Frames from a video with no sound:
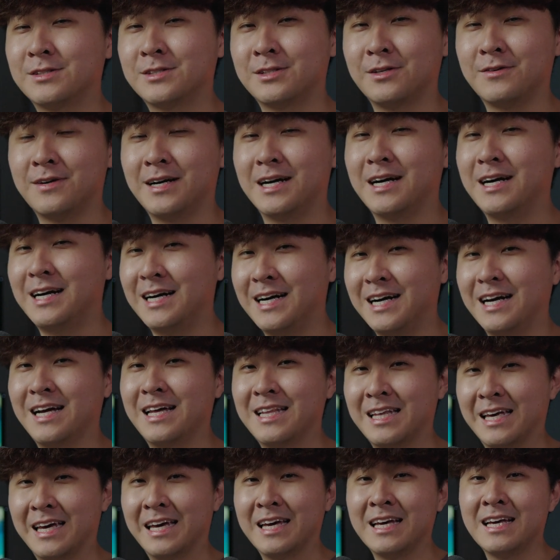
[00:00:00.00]
so I
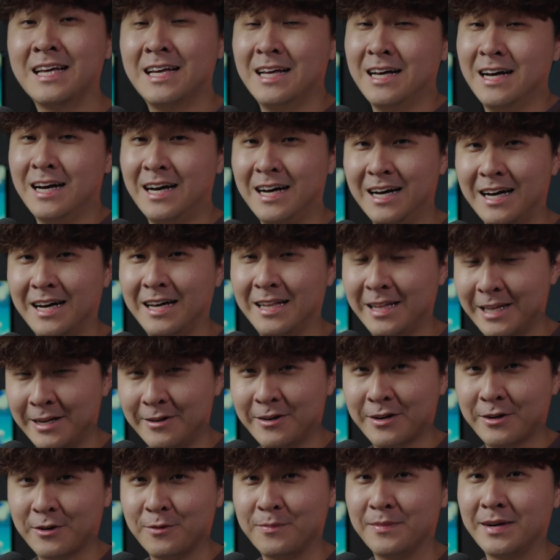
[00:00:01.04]
highly
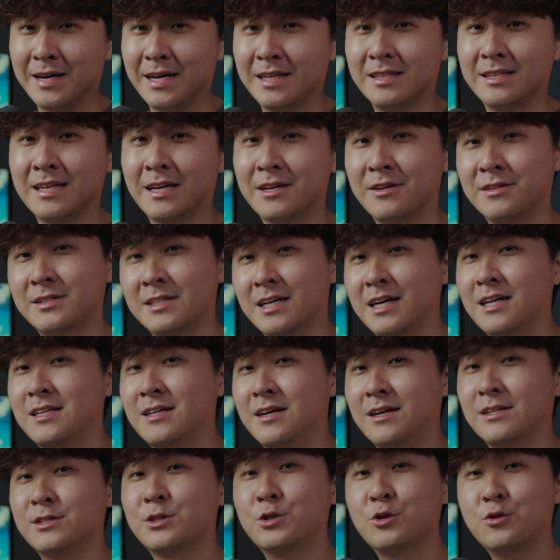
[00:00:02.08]
recommend that you turn
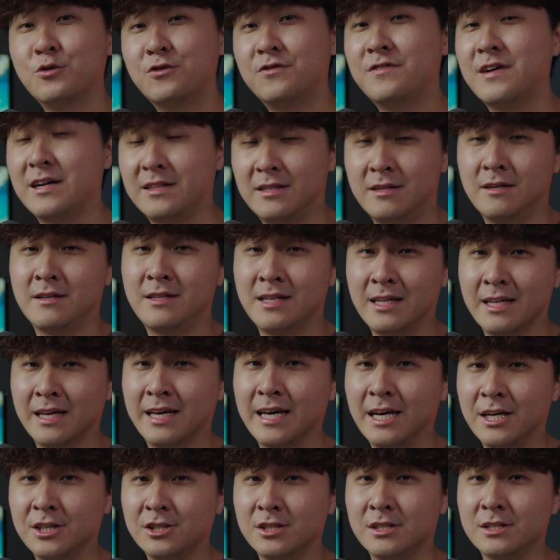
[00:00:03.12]
on two-factor
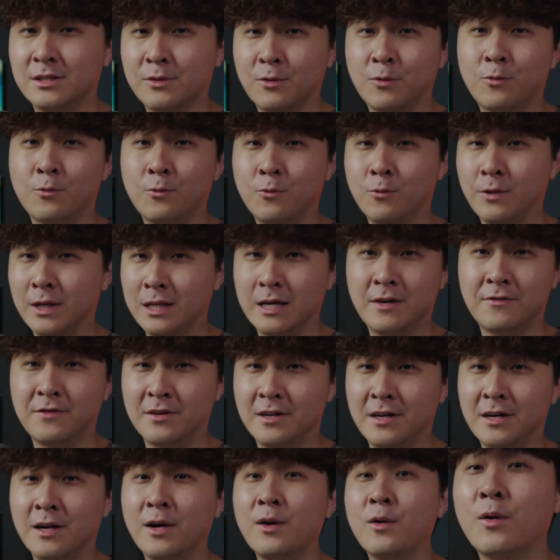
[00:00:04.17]
authentications
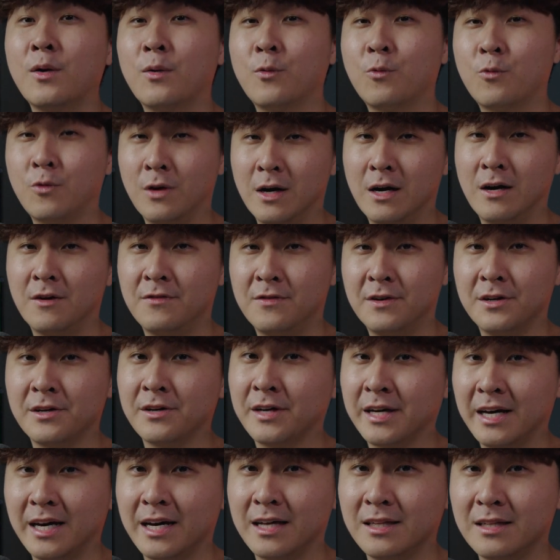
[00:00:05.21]
whenever, wherever you
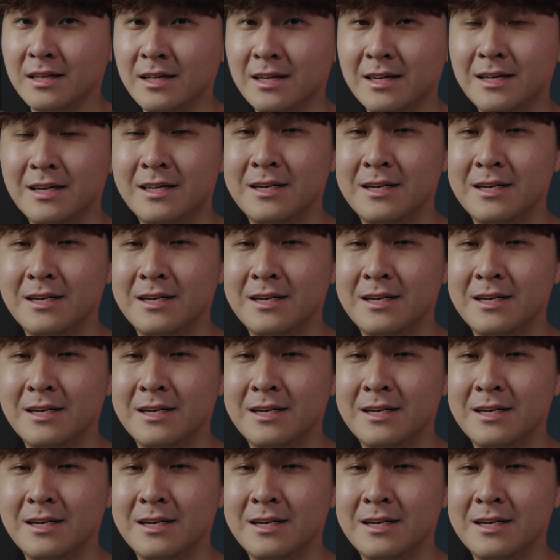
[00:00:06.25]
can.